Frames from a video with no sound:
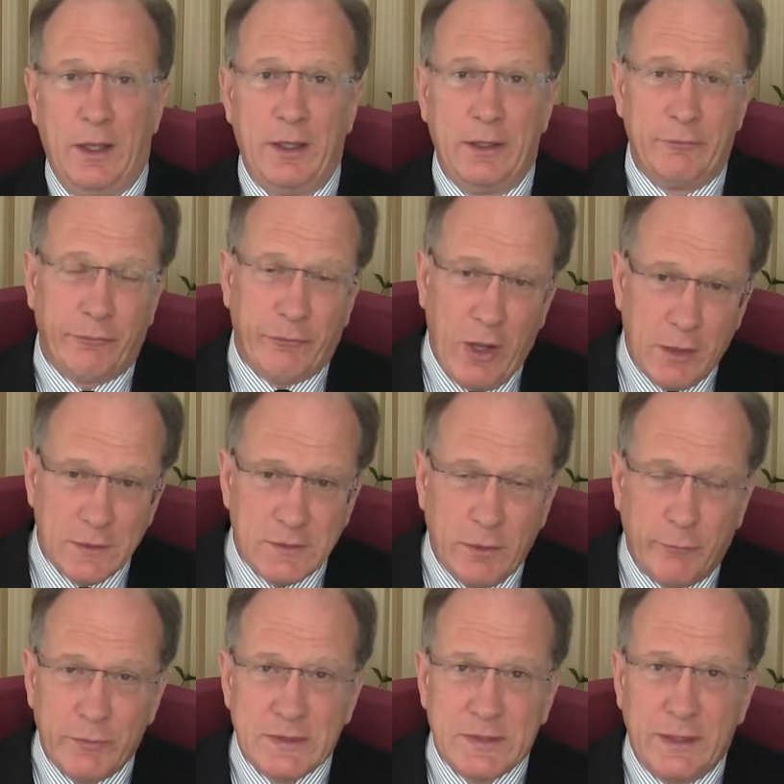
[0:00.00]
In France,
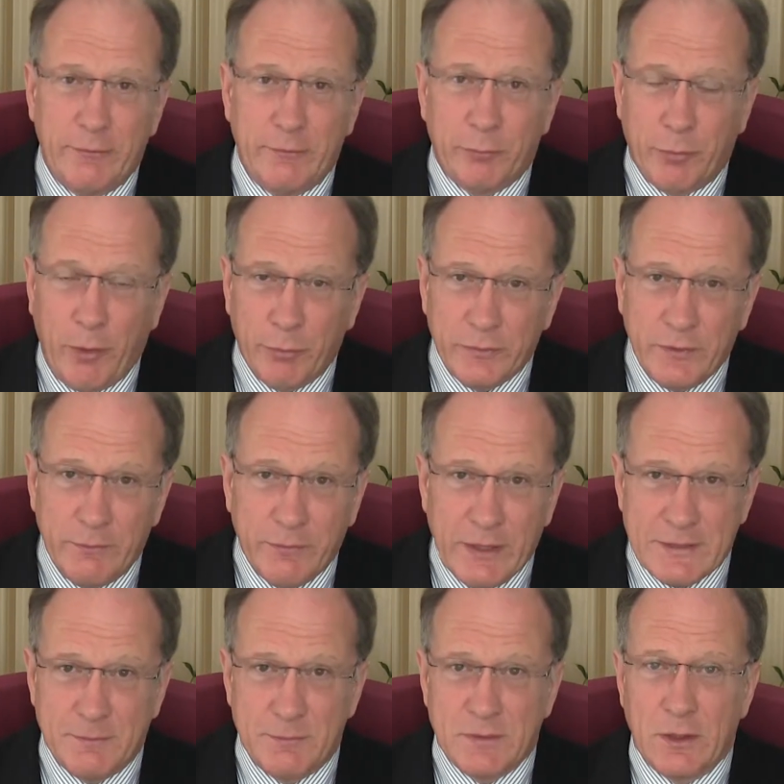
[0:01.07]
obviously, property
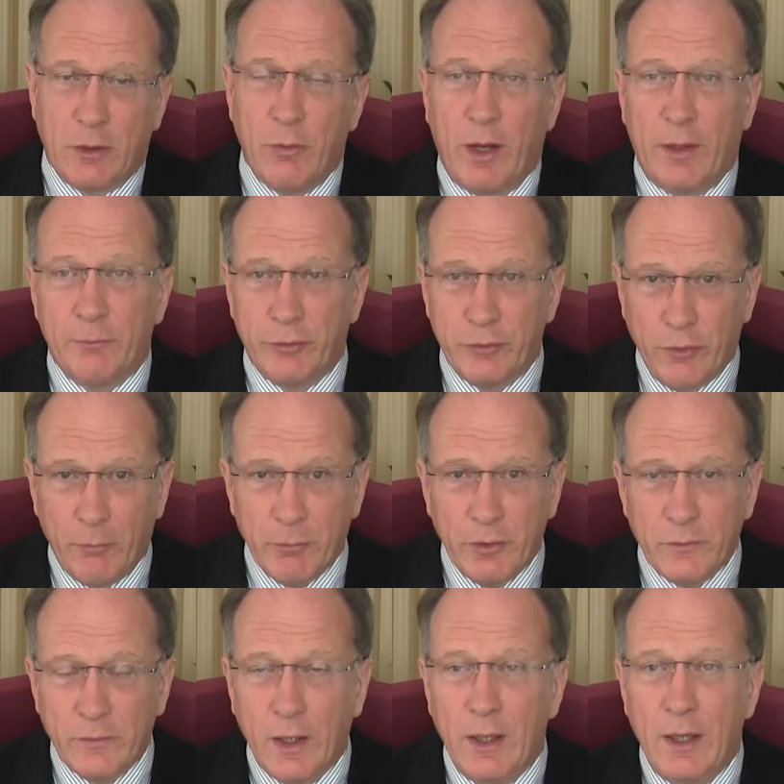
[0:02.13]
investments are quite
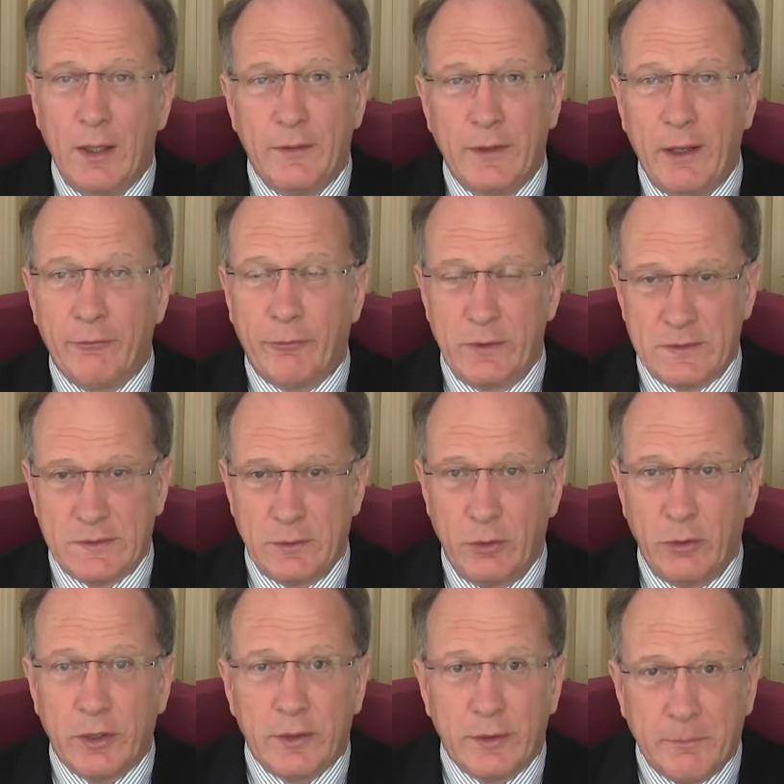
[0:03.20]
predominant. Therefore, it's to
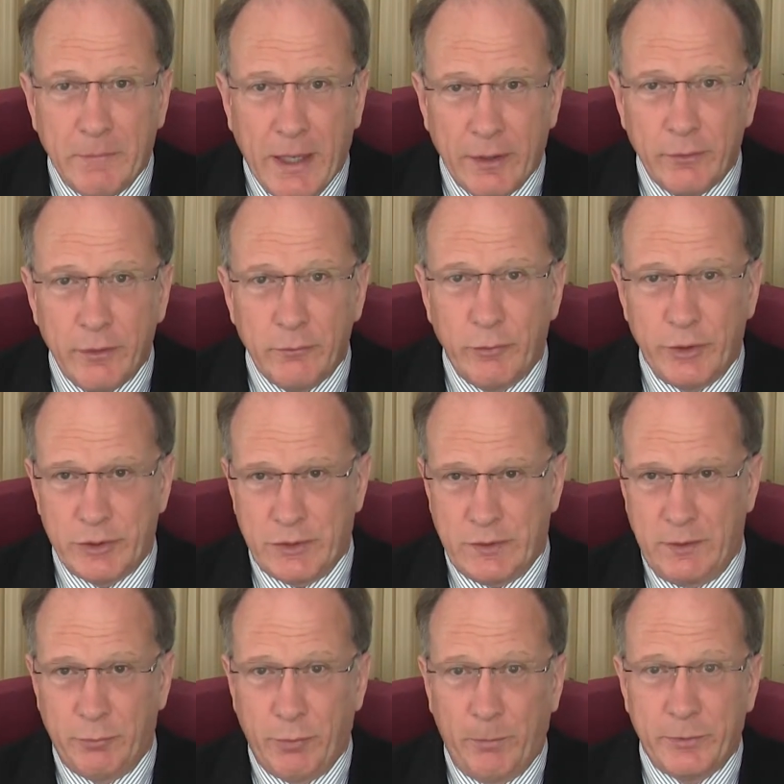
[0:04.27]
look at the manner in which
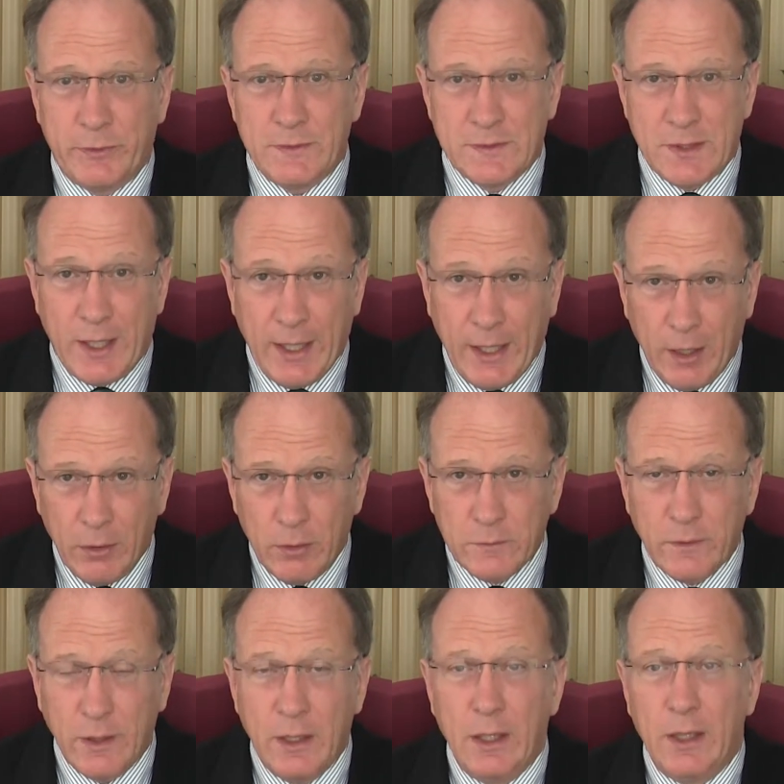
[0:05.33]
the properties are
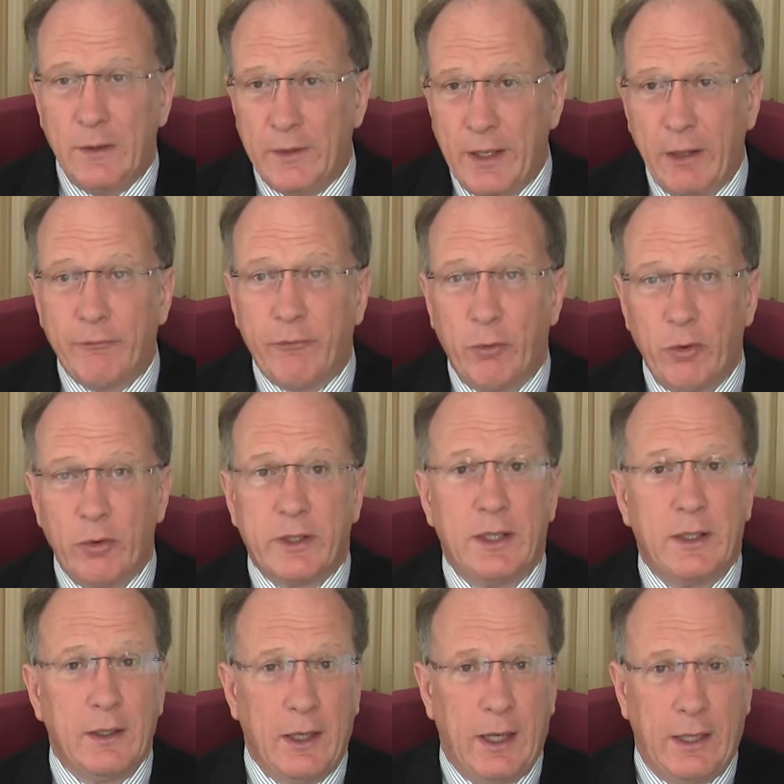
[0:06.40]
held. Therefore,
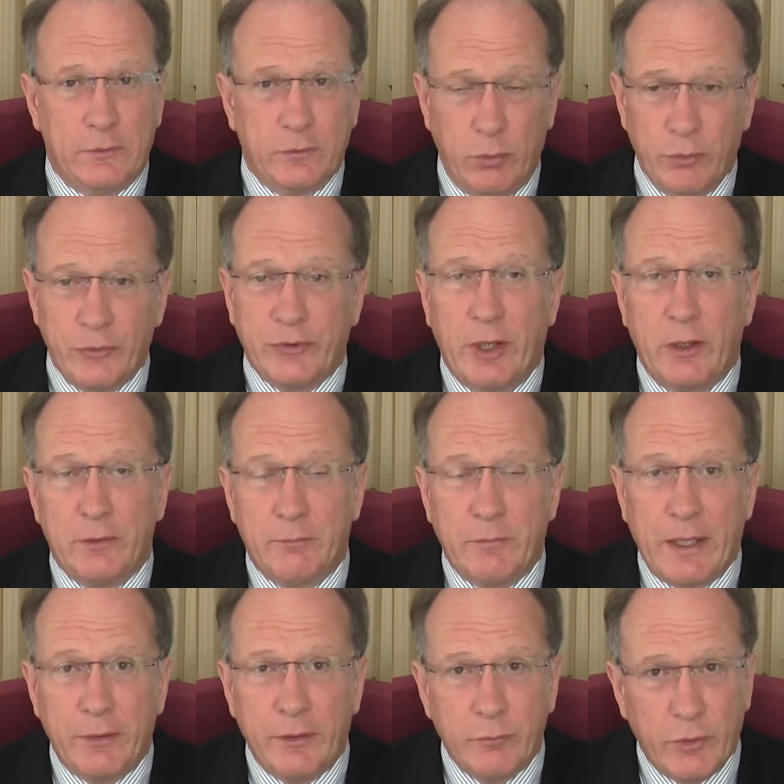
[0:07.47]
looking at also the
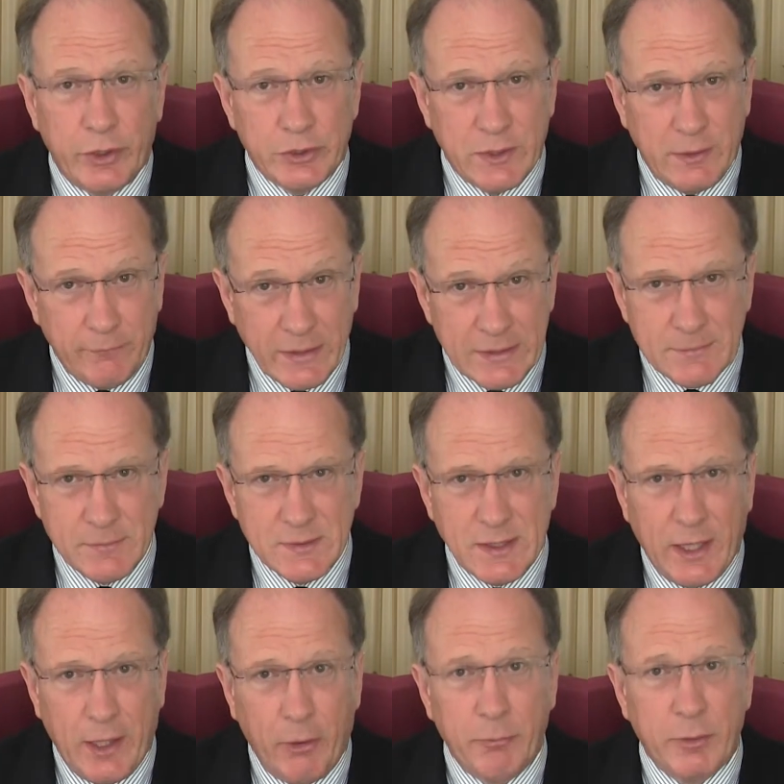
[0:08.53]
manner in which the investments
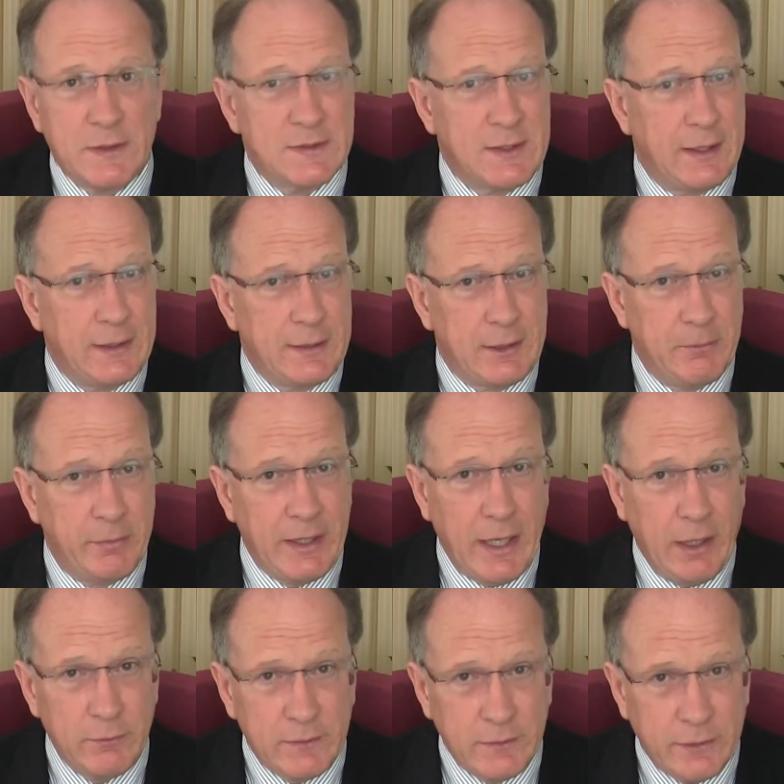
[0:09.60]
are held, because they can be
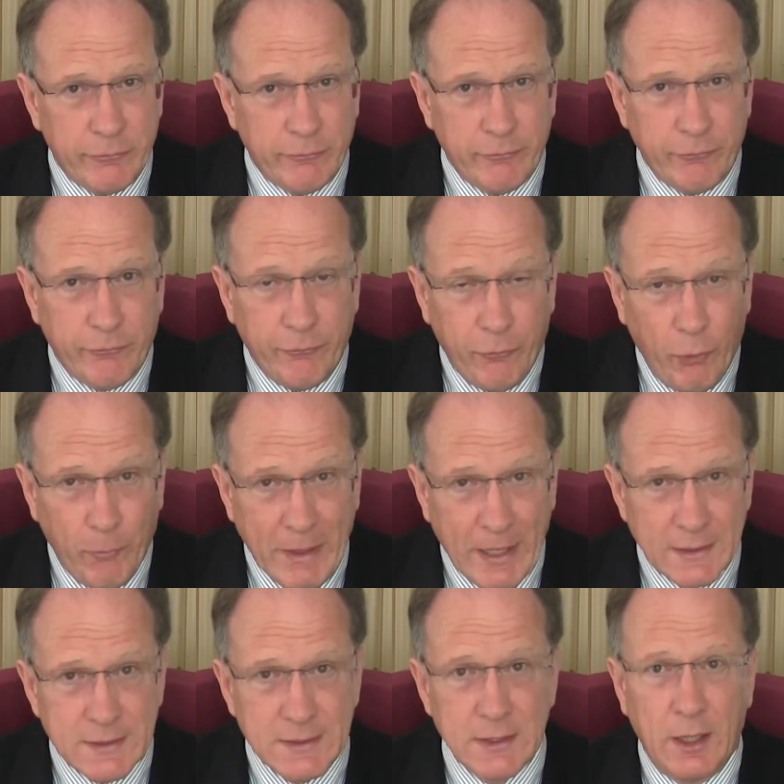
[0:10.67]
held in different
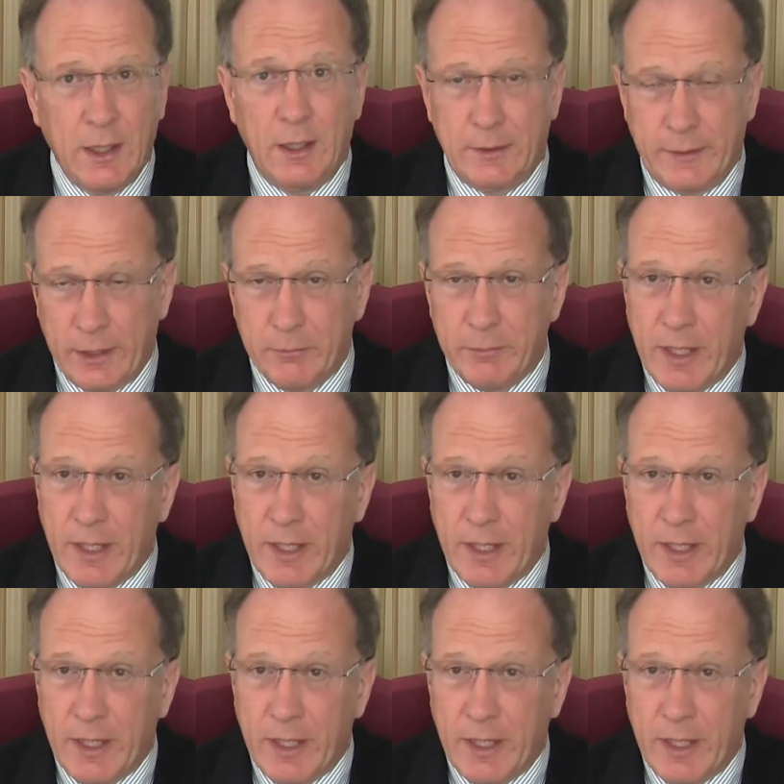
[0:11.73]
formats. They can